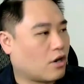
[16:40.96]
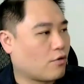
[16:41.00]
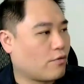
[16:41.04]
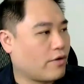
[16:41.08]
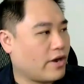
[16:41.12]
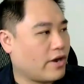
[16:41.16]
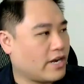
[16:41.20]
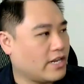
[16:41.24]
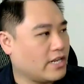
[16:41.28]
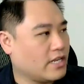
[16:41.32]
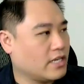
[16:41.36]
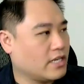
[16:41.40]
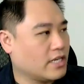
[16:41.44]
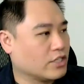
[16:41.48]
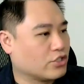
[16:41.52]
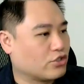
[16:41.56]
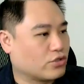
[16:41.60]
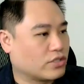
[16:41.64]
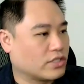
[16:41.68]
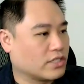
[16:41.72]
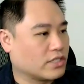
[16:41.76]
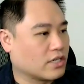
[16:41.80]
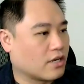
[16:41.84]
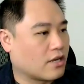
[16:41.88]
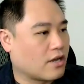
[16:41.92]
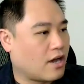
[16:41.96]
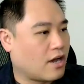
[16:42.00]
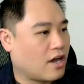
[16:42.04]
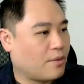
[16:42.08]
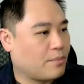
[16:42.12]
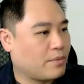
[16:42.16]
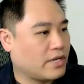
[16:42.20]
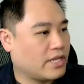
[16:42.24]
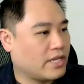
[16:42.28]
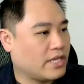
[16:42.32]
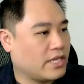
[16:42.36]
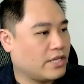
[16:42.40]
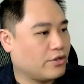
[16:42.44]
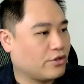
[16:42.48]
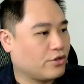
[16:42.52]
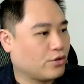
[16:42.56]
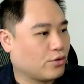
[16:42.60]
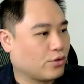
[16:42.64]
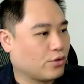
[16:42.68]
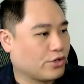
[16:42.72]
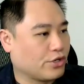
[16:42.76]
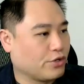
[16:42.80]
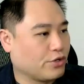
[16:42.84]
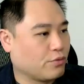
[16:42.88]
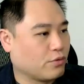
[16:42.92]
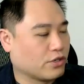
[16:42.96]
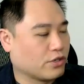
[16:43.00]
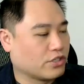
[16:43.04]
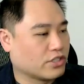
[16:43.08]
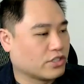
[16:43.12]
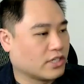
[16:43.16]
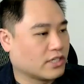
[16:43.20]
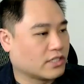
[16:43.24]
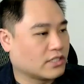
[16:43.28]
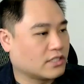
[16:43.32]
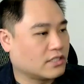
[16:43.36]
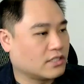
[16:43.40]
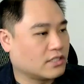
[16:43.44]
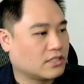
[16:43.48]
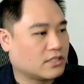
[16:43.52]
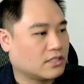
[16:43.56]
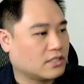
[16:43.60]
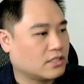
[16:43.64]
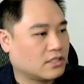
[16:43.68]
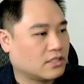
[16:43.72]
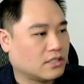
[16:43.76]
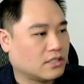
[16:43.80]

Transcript: already interested in comedy, or you were just...